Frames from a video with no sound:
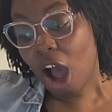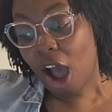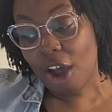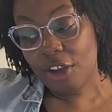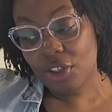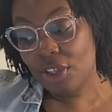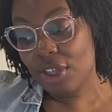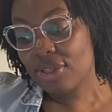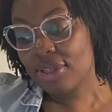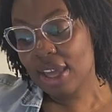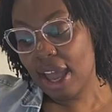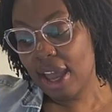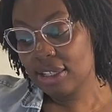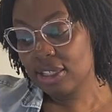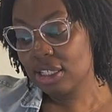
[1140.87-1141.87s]
Other than
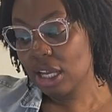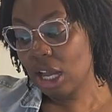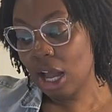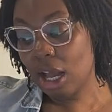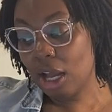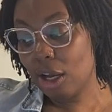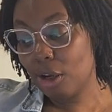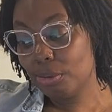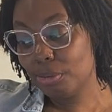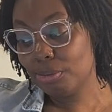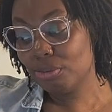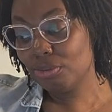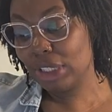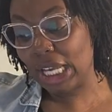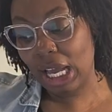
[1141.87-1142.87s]
that,
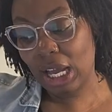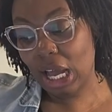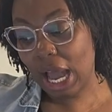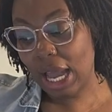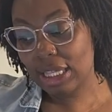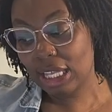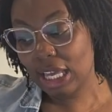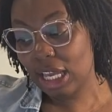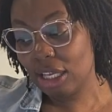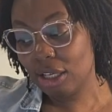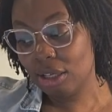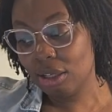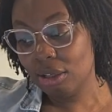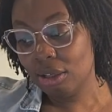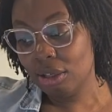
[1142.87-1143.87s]
yeah, I think